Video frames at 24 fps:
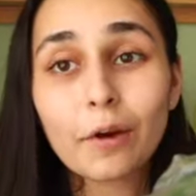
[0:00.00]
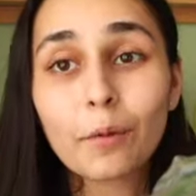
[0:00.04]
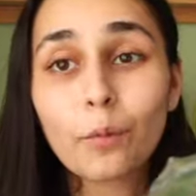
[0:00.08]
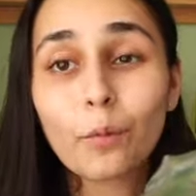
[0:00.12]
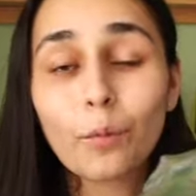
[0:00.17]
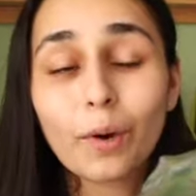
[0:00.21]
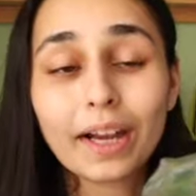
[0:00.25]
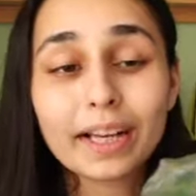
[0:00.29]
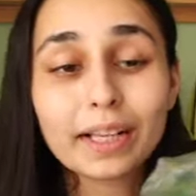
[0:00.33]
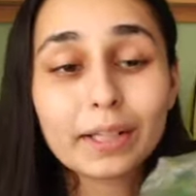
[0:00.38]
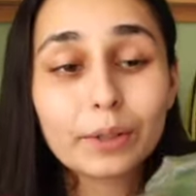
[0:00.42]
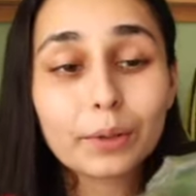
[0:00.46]

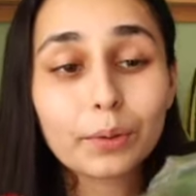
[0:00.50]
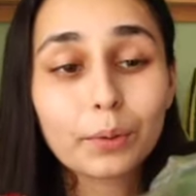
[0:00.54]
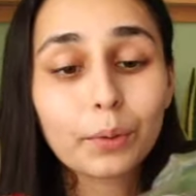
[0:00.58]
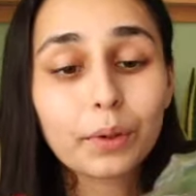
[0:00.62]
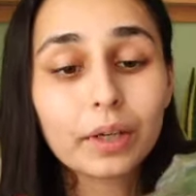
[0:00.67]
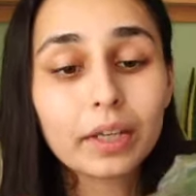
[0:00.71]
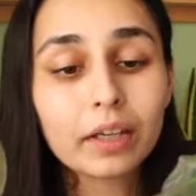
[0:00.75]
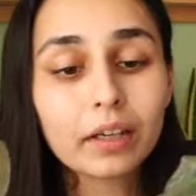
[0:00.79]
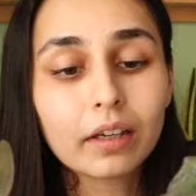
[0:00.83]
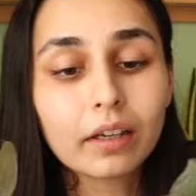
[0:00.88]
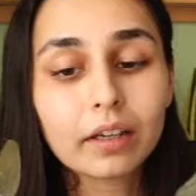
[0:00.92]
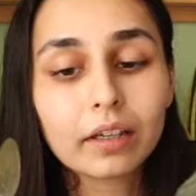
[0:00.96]
While
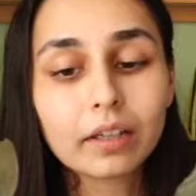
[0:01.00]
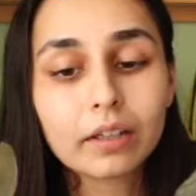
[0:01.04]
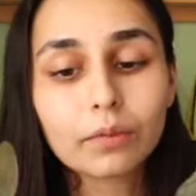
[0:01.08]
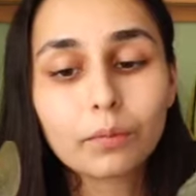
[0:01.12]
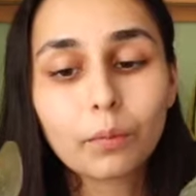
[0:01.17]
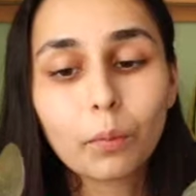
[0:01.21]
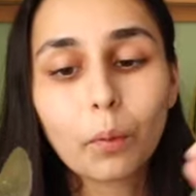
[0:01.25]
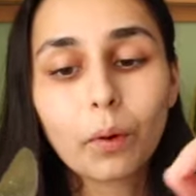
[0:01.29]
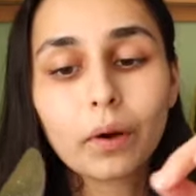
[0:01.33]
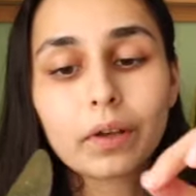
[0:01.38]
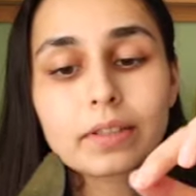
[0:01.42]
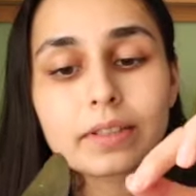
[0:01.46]
growing, it
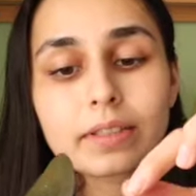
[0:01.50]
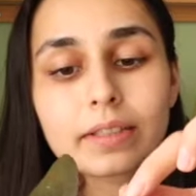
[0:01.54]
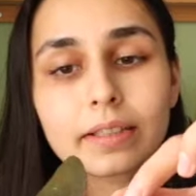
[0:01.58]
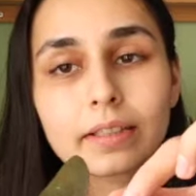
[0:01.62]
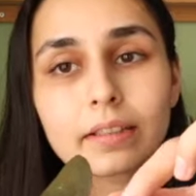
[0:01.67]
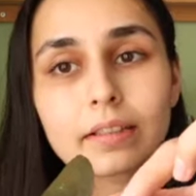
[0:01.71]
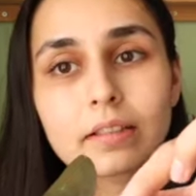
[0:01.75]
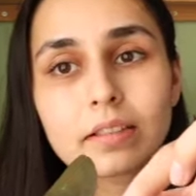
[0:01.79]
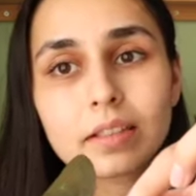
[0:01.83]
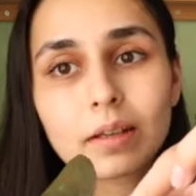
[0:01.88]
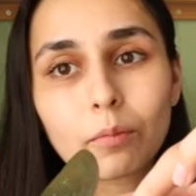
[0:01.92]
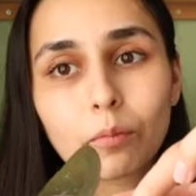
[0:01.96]
was
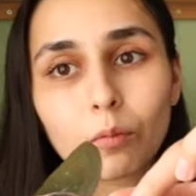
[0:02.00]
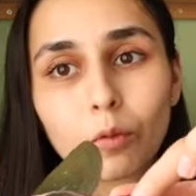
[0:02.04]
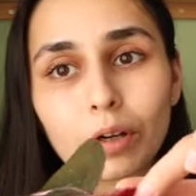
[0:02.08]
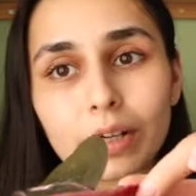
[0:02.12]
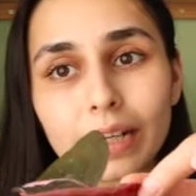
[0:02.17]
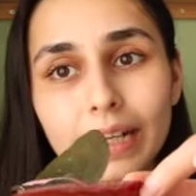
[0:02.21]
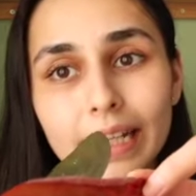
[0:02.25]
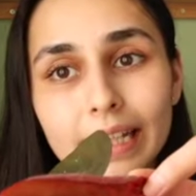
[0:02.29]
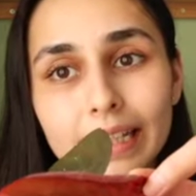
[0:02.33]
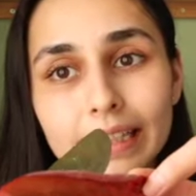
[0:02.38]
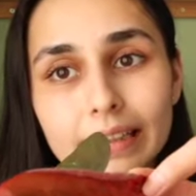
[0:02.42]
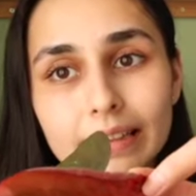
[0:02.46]

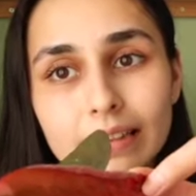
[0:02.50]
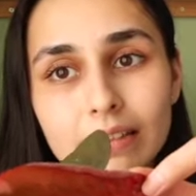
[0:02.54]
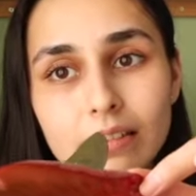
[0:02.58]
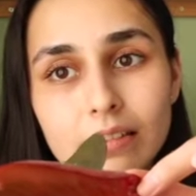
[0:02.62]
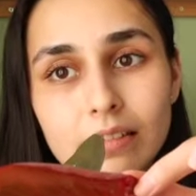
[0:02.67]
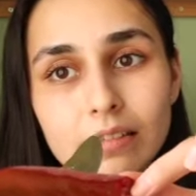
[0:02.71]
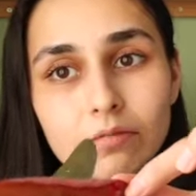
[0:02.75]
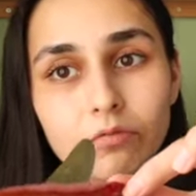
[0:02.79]
somewhat like this,